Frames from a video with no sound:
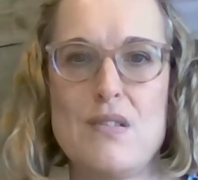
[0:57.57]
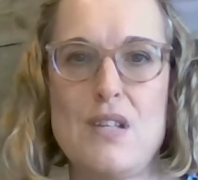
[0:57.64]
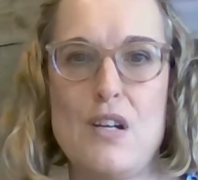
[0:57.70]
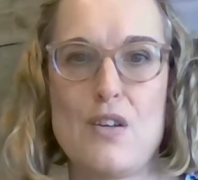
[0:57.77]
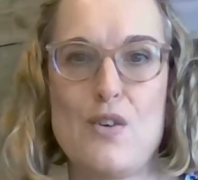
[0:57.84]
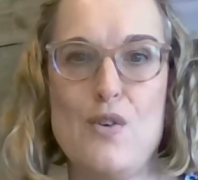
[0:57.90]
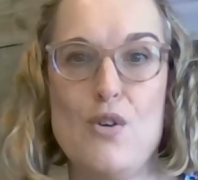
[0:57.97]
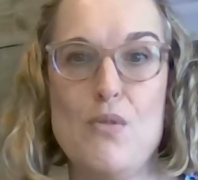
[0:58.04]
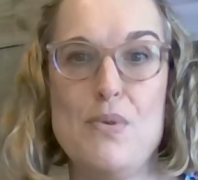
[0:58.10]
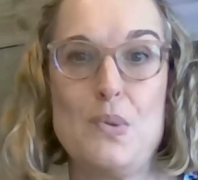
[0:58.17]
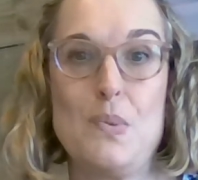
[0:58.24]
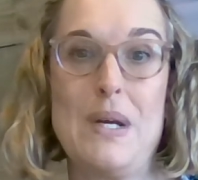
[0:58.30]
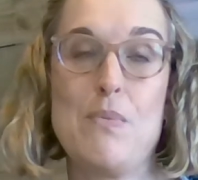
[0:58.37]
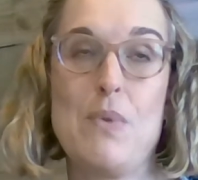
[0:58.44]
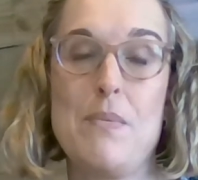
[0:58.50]
that occur
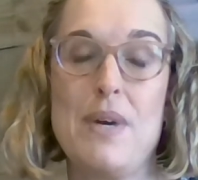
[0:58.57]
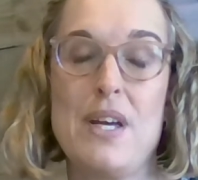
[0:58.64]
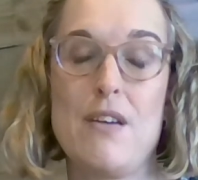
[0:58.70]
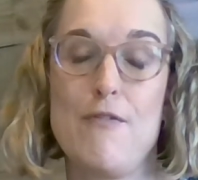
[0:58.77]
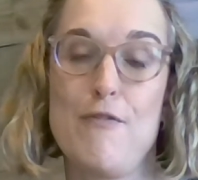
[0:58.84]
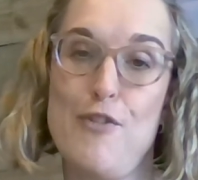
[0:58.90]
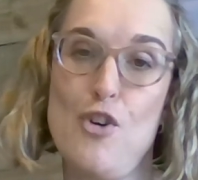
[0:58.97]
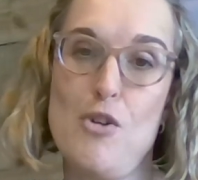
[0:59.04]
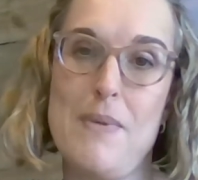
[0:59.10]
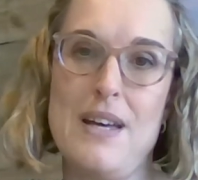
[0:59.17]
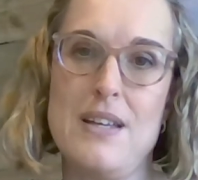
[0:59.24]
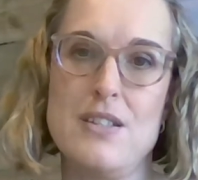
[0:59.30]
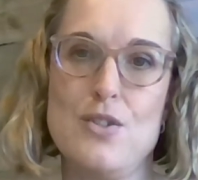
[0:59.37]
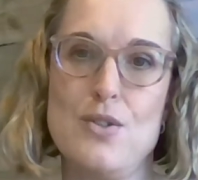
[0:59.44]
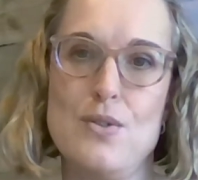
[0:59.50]
between when we confirm our
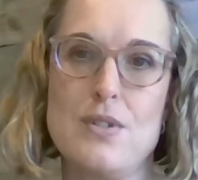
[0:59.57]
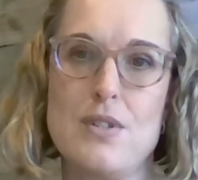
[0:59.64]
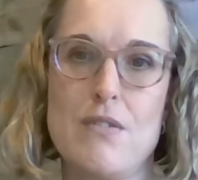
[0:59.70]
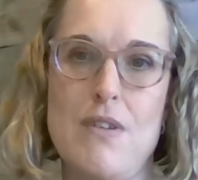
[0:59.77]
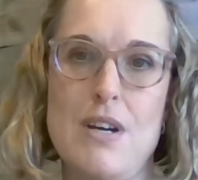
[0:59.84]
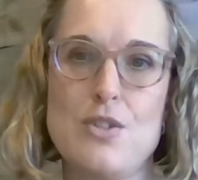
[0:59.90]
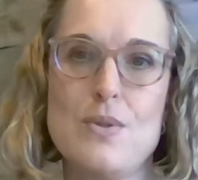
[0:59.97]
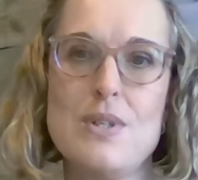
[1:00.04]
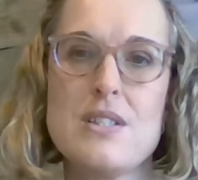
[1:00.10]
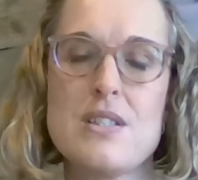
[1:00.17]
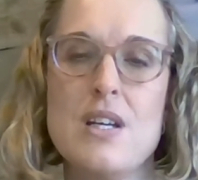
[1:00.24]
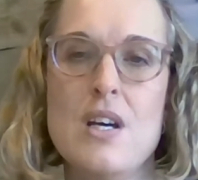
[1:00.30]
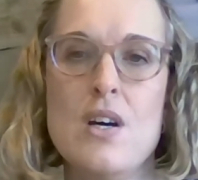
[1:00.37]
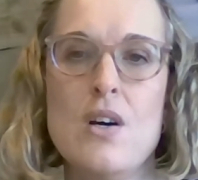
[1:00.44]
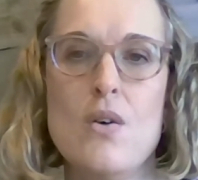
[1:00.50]
interns and graduates,
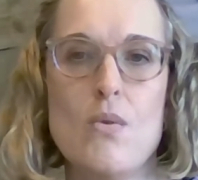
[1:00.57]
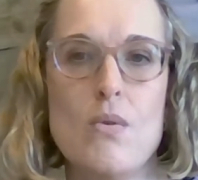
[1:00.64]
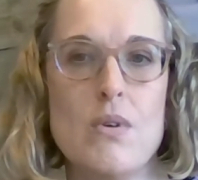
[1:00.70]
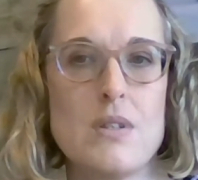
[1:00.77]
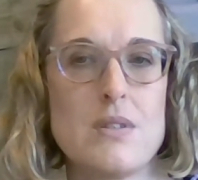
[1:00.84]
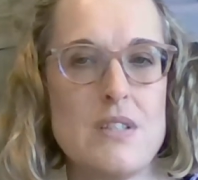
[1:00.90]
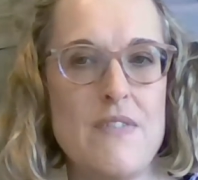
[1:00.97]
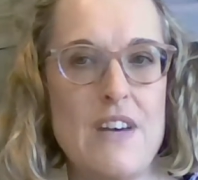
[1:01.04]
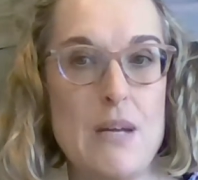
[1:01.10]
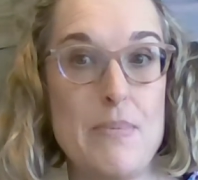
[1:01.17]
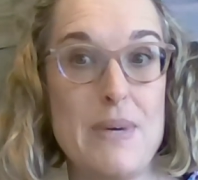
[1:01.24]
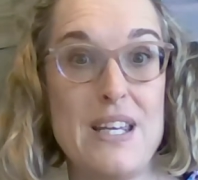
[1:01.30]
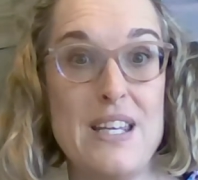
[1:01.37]
or developing